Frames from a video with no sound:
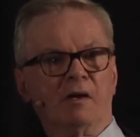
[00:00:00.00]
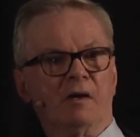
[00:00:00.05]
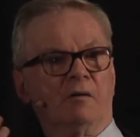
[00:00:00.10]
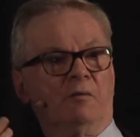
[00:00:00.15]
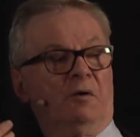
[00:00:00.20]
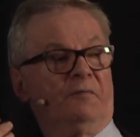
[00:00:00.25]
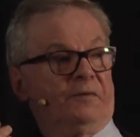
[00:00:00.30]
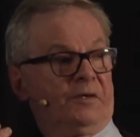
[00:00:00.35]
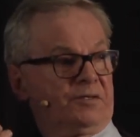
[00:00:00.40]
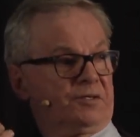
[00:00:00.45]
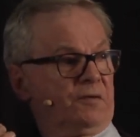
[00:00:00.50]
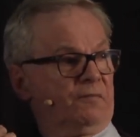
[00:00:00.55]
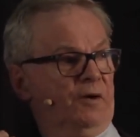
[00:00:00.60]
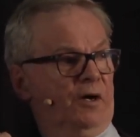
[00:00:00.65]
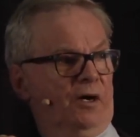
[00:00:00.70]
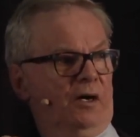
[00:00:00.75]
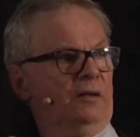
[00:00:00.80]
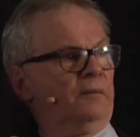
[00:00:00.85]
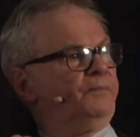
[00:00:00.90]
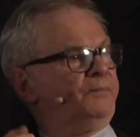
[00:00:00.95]
Well, first of
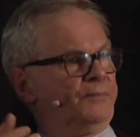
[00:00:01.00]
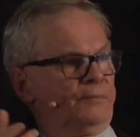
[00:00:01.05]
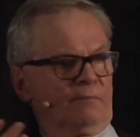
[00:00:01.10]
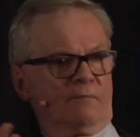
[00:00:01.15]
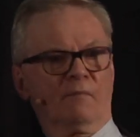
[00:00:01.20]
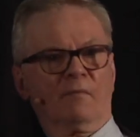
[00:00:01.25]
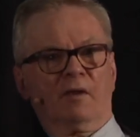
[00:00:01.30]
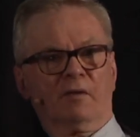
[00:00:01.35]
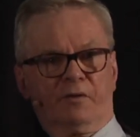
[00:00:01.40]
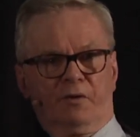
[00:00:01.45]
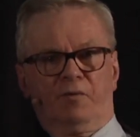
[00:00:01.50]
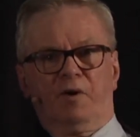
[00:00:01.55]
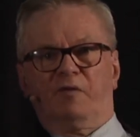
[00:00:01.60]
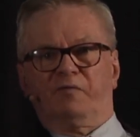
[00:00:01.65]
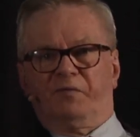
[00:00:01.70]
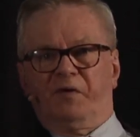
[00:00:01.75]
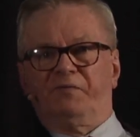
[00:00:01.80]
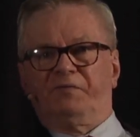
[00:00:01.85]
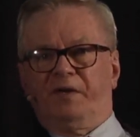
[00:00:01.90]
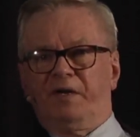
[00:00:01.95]
all, there
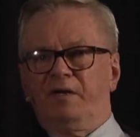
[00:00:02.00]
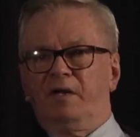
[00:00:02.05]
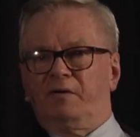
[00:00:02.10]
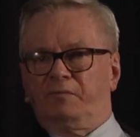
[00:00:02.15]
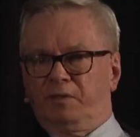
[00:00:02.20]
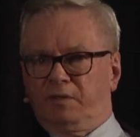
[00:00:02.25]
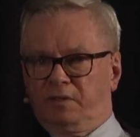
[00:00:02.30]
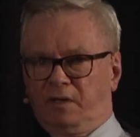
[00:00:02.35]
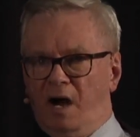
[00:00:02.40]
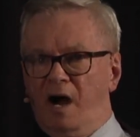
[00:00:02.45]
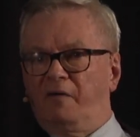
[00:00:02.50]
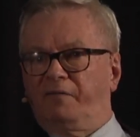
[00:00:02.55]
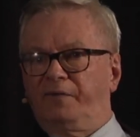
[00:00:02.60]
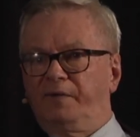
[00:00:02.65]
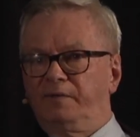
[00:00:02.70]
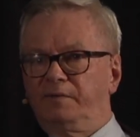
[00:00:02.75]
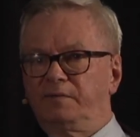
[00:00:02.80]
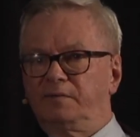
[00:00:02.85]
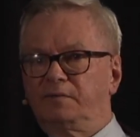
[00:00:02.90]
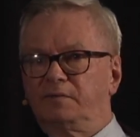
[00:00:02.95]
aren't fifteen hundred
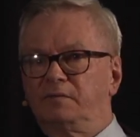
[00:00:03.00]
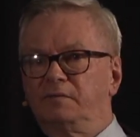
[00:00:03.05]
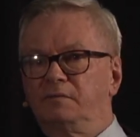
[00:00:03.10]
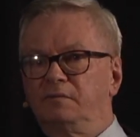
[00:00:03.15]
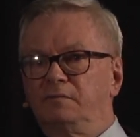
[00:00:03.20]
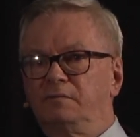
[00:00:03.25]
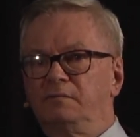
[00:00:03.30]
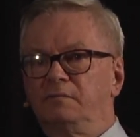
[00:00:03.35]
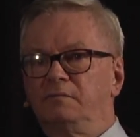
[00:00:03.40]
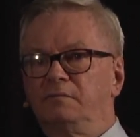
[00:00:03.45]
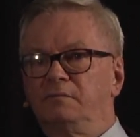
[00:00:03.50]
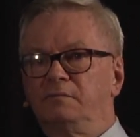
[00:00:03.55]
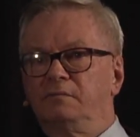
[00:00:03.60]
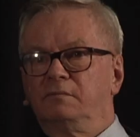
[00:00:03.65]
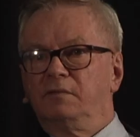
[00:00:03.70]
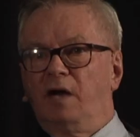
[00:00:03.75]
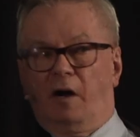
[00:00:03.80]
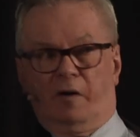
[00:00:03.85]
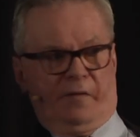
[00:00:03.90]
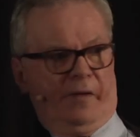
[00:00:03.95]
coffins,
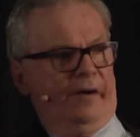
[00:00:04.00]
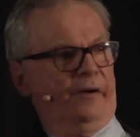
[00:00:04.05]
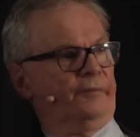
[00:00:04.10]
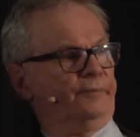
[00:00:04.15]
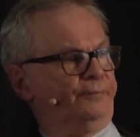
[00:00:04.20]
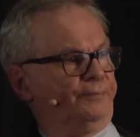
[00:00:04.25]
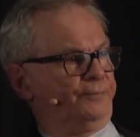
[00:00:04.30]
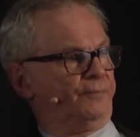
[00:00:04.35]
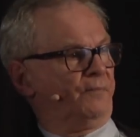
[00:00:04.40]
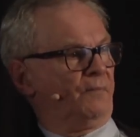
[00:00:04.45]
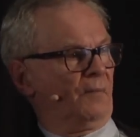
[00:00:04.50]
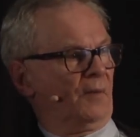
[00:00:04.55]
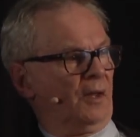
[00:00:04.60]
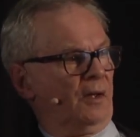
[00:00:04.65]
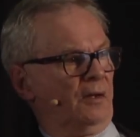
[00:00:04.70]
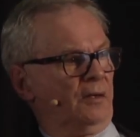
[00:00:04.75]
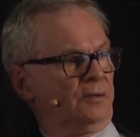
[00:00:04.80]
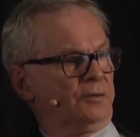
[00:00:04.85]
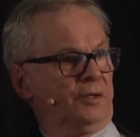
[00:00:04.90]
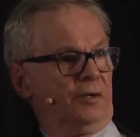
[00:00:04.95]
are there?
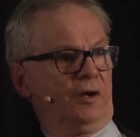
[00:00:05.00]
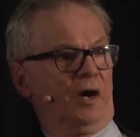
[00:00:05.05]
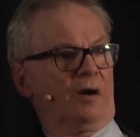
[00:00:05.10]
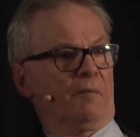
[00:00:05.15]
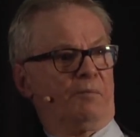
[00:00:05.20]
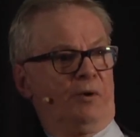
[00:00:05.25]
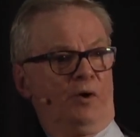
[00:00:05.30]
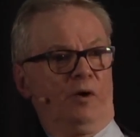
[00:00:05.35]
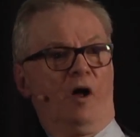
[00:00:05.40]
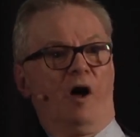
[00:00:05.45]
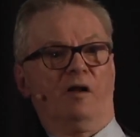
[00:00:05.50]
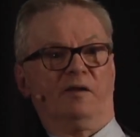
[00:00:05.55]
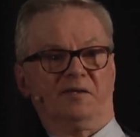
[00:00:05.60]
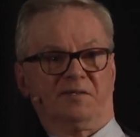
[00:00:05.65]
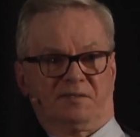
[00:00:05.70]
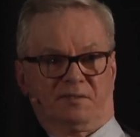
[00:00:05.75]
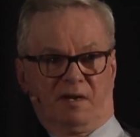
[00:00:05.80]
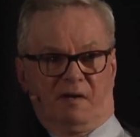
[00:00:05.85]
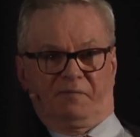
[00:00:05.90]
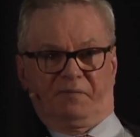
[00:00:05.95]
So you got to pull all this
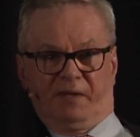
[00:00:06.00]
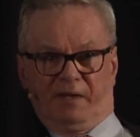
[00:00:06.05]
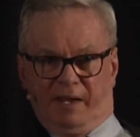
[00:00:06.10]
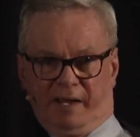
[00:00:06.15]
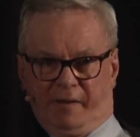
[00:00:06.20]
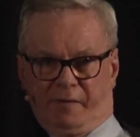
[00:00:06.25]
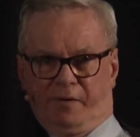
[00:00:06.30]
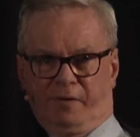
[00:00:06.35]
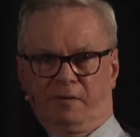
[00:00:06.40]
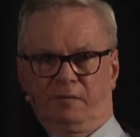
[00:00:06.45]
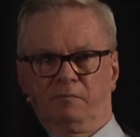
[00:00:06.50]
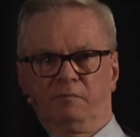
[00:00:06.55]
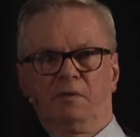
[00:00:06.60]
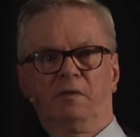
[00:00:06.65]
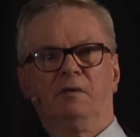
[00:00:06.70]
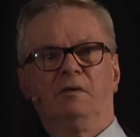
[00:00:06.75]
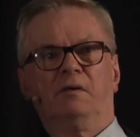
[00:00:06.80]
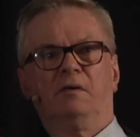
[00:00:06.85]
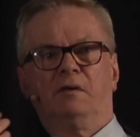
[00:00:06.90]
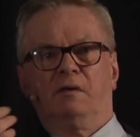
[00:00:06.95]
stuff together
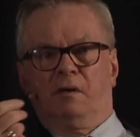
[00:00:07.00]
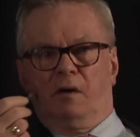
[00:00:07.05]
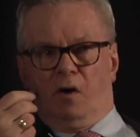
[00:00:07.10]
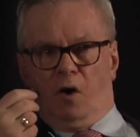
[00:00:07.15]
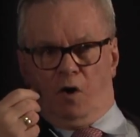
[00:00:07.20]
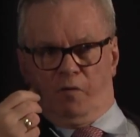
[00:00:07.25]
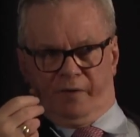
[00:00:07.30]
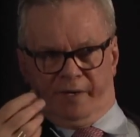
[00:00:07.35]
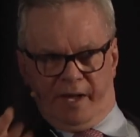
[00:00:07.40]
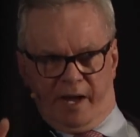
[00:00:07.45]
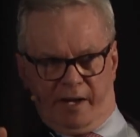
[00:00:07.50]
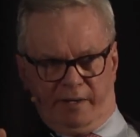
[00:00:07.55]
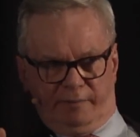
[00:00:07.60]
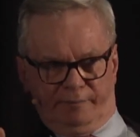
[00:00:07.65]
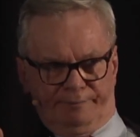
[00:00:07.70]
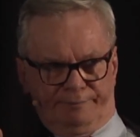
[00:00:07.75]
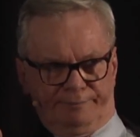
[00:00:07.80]
overnight.